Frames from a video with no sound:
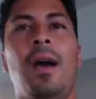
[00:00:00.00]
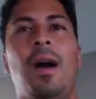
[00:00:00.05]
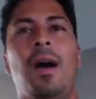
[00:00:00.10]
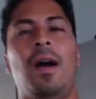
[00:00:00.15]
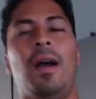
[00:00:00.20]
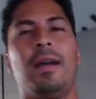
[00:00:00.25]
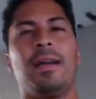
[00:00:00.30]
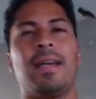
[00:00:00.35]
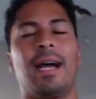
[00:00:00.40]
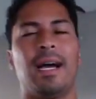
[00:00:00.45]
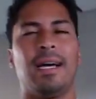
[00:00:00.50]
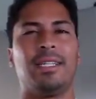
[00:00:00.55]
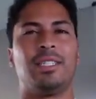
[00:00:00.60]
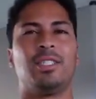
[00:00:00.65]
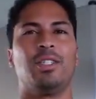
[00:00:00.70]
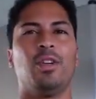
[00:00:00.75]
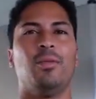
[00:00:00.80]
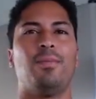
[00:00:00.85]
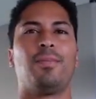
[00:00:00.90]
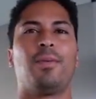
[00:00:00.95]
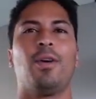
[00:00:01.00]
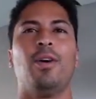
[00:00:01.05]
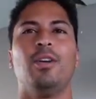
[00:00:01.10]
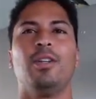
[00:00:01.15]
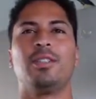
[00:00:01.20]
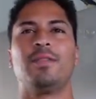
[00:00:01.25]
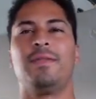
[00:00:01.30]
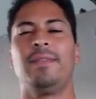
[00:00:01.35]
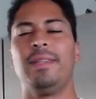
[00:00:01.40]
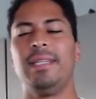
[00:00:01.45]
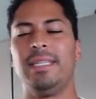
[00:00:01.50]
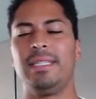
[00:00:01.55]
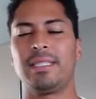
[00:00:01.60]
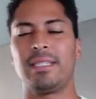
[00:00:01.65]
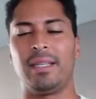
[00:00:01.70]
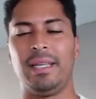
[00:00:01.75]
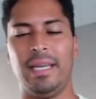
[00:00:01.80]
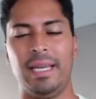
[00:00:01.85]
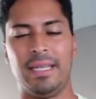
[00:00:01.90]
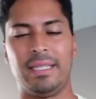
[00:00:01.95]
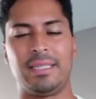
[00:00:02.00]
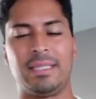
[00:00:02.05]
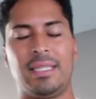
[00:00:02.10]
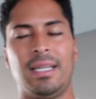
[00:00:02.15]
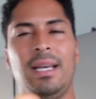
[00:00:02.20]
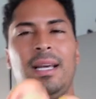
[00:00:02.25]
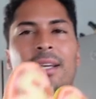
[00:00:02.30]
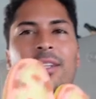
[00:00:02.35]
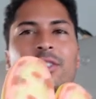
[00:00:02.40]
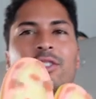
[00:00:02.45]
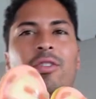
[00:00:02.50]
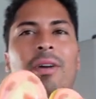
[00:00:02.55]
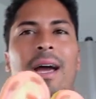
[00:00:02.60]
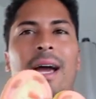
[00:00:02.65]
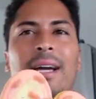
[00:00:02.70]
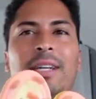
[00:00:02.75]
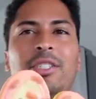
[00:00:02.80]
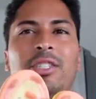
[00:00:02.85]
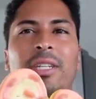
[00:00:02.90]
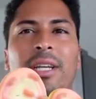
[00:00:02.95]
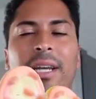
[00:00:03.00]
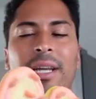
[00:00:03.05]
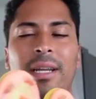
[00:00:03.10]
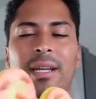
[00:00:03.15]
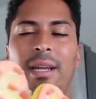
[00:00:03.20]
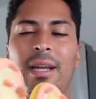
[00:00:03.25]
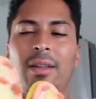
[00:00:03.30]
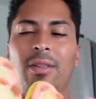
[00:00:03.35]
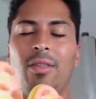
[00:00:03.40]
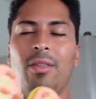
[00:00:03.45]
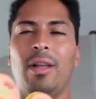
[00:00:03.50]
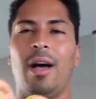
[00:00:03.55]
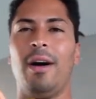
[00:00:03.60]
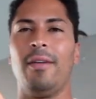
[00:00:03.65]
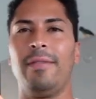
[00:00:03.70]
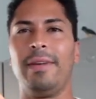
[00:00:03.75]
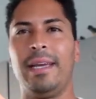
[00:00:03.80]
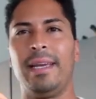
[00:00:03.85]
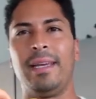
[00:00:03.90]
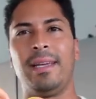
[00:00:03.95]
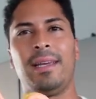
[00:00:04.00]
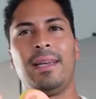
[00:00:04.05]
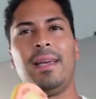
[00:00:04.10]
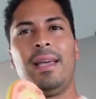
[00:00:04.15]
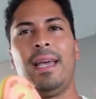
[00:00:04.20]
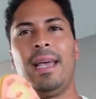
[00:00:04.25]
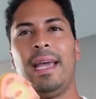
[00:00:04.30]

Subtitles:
All right, guys, so pros for these cleats: traction, love it.